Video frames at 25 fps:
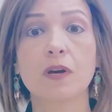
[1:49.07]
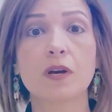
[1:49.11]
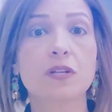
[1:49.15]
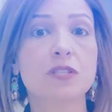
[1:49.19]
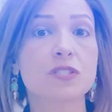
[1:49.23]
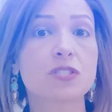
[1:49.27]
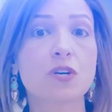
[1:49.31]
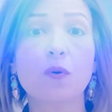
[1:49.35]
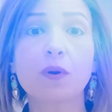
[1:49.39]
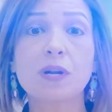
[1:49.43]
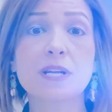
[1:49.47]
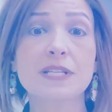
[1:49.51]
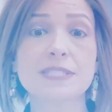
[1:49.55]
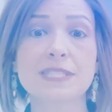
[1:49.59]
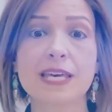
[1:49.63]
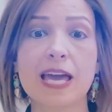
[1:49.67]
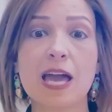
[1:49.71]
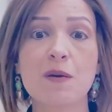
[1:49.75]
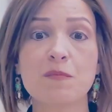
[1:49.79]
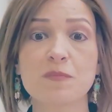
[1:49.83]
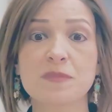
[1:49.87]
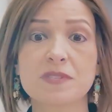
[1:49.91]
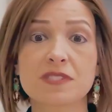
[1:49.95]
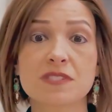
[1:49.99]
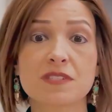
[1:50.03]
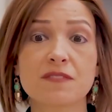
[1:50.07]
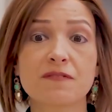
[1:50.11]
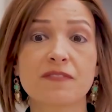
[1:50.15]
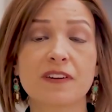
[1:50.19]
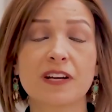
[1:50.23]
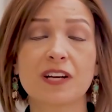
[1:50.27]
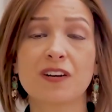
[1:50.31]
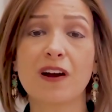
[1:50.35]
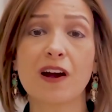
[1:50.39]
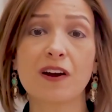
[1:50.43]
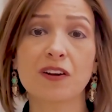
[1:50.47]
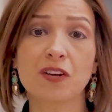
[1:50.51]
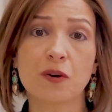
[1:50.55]
Don't attempt to
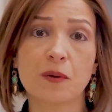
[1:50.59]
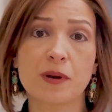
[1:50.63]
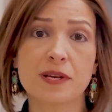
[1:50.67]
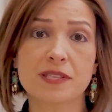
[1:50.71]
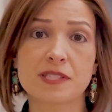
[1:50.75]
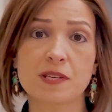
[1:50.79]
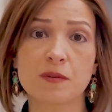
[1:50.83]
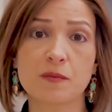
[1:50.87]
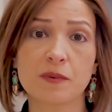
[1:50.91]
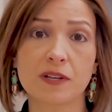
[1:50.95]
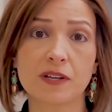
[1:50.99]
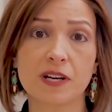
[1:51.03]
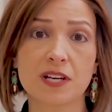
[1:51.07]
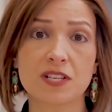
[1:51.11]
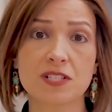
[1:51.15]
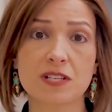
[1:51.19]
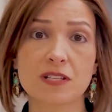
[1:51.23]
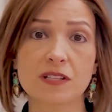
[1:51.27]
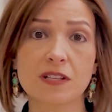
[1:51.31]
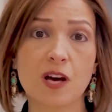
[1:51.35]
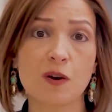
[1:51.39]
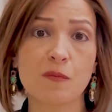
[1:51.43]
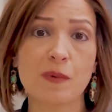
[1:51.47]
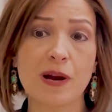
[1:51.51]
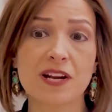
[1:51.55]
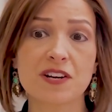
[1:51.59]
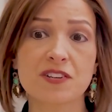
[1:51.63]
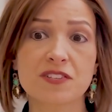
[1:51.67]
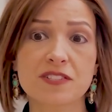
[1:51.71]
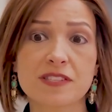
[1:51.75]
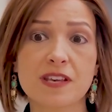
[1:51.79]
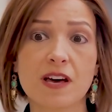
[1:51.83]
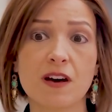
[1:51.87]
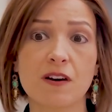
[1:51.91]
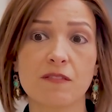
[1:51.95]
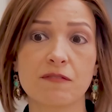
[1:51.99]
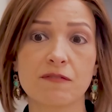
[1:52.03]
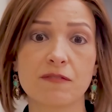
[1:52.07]
figure out U.S. immigration law by
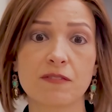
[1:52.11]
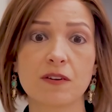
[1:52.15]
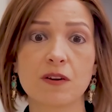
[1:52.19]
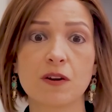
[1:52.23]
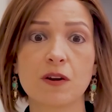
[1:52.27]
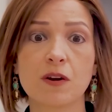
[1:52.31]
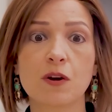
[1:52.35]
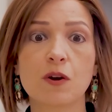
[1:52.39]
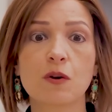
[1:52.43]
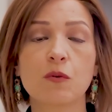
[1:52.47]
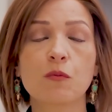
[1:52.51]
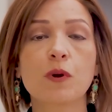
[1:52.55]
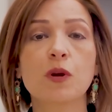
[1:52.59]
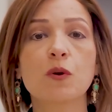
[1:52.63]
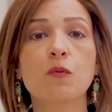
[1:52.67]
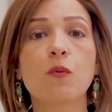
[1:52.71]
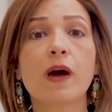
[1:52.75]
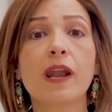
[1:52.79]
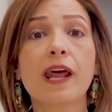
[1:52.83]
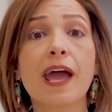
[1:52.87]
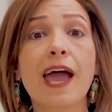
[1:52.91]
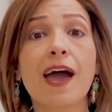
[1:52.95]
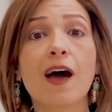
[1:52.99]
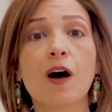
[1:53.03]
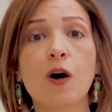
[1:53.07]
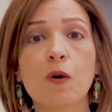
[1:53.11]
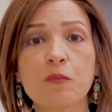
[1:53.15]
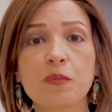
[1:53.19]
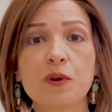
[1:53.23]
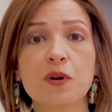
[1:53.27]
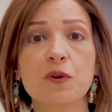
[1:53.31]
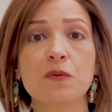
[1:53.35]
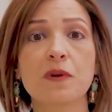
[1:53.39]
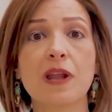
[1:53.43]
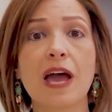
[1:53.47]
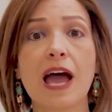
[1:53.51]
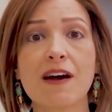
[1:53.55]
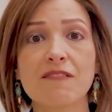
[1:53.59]
yourself. We want to help
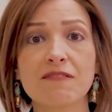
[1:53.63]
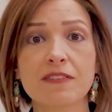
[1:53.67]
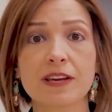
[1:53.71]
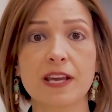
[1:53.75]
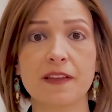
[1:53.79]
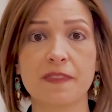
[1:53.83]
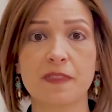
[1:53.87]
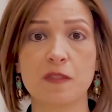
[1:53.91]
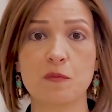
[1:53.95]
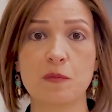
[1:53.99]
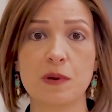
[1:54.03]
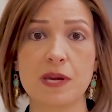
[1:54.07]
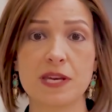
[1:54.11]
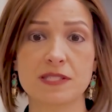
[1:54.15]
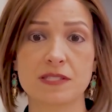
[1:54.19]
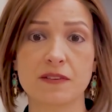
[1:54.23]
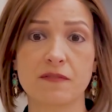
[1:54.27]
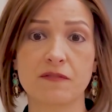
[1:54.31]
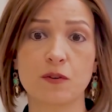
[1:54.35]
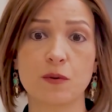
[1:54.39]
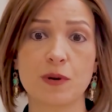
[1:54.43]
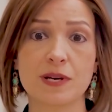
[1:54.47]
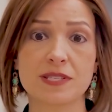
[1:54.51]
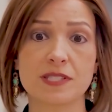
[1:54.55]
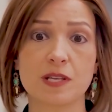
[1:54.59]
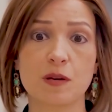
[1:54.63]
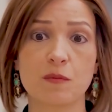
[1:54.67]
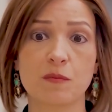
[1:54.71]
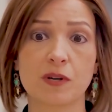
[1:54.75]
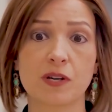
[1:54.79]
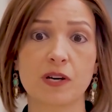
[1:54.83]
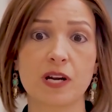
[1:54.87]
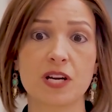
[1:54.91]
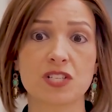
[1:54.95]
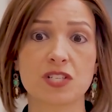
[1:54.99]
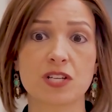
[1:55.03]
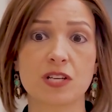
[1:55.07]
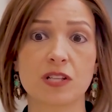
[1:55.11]
you navigate the maze of U.S.
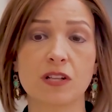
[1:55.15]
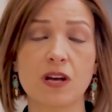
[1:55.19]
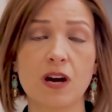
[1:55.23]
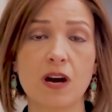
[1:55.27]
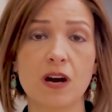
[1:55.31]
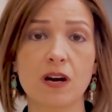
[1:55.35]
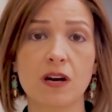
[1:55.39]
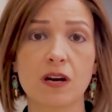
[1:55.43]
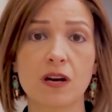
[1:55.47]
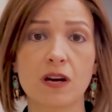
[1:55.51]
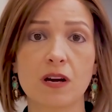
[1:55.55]
immigration law.